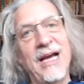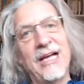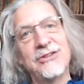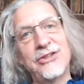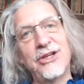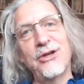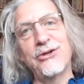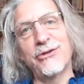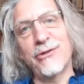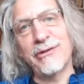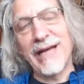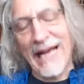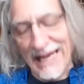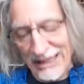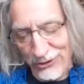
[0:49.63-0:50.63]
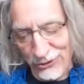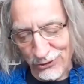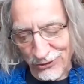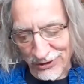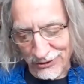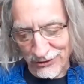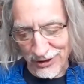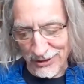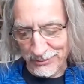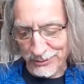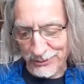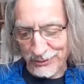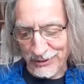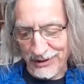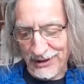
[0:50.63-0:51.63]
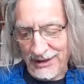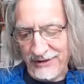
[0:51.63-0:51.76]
To use a very ancient example,